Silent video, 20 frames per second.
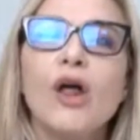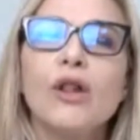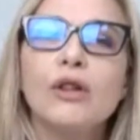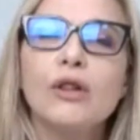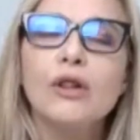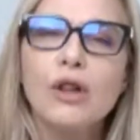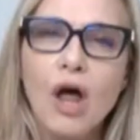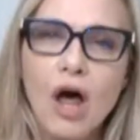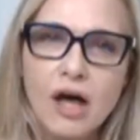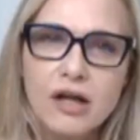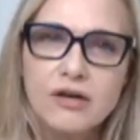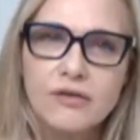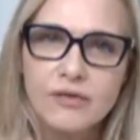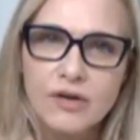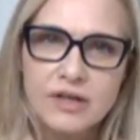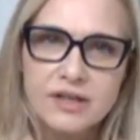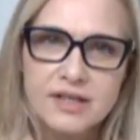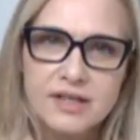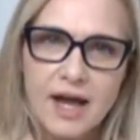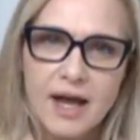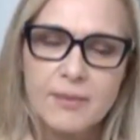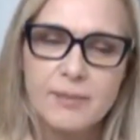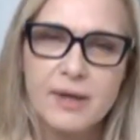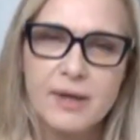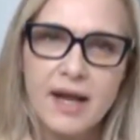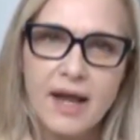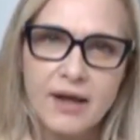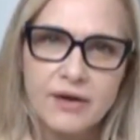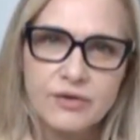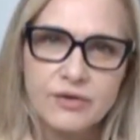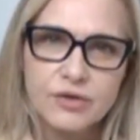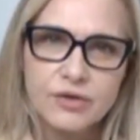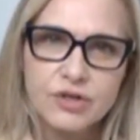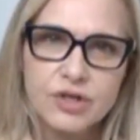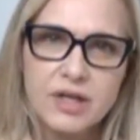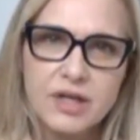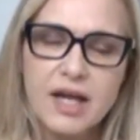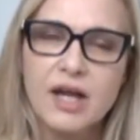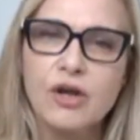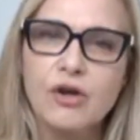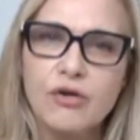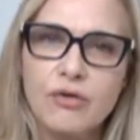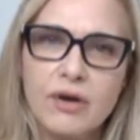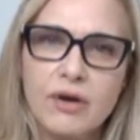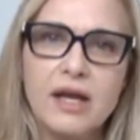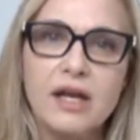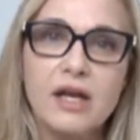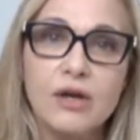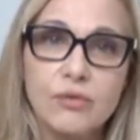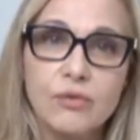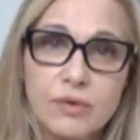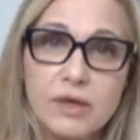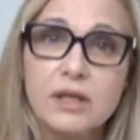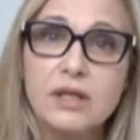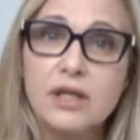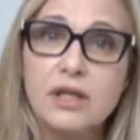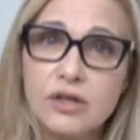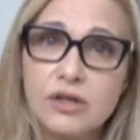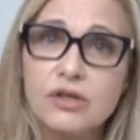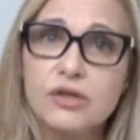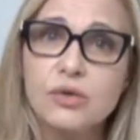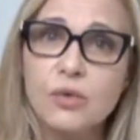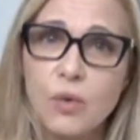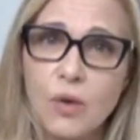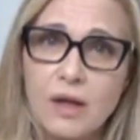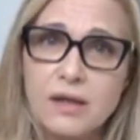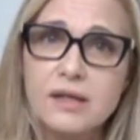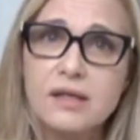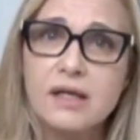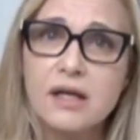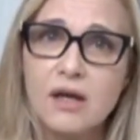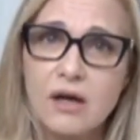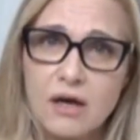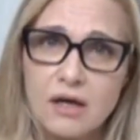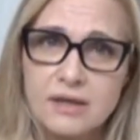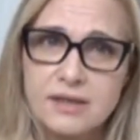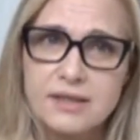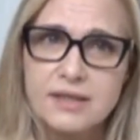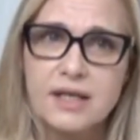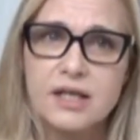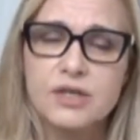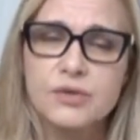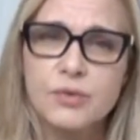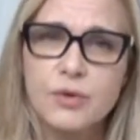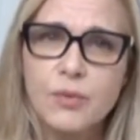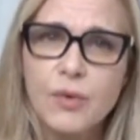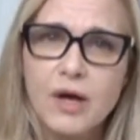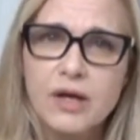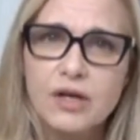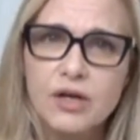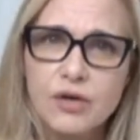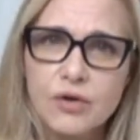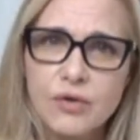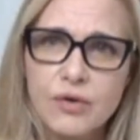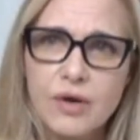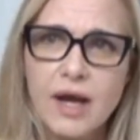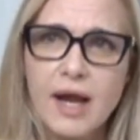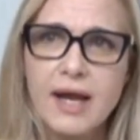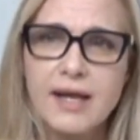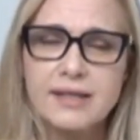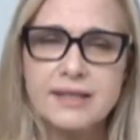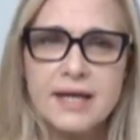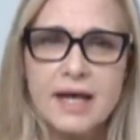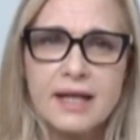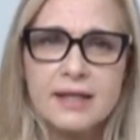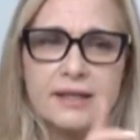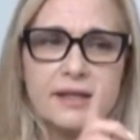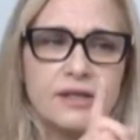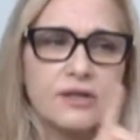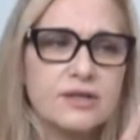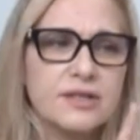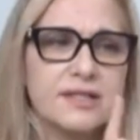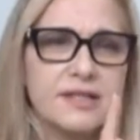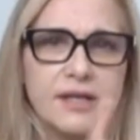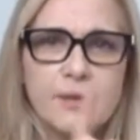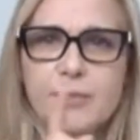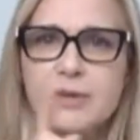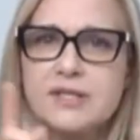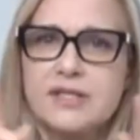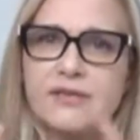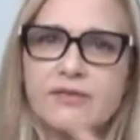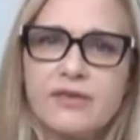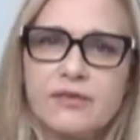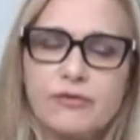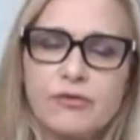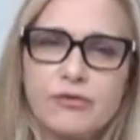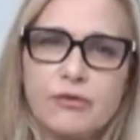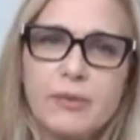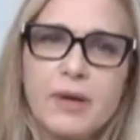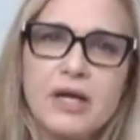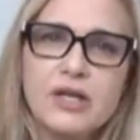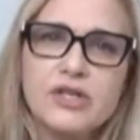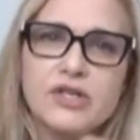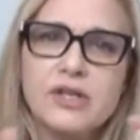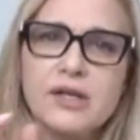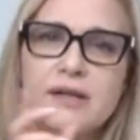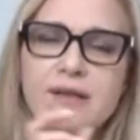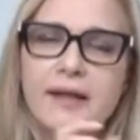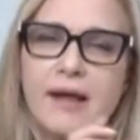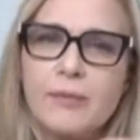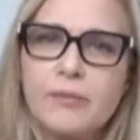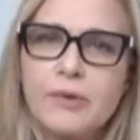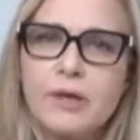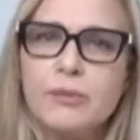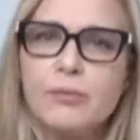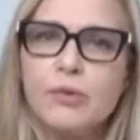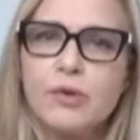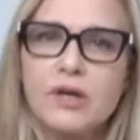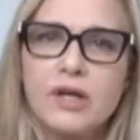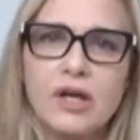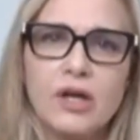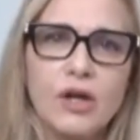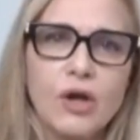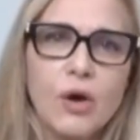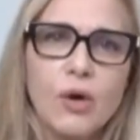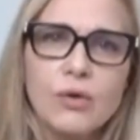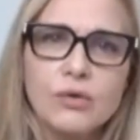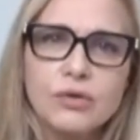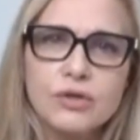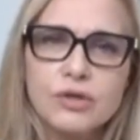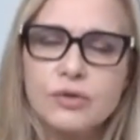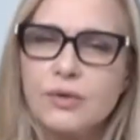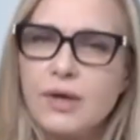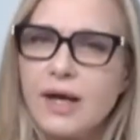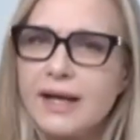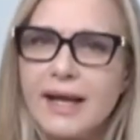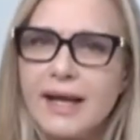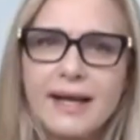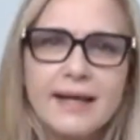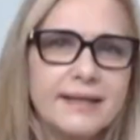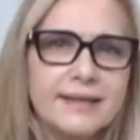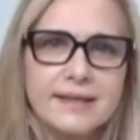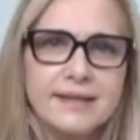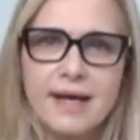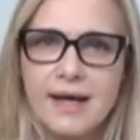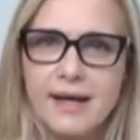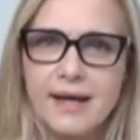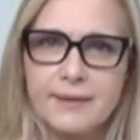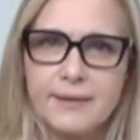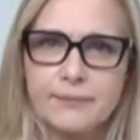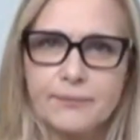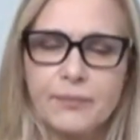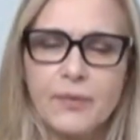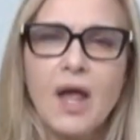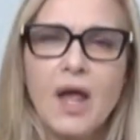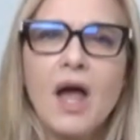a lot of our time and energy in creating really good quality content. We want to create little snippets of information that people can go to at any time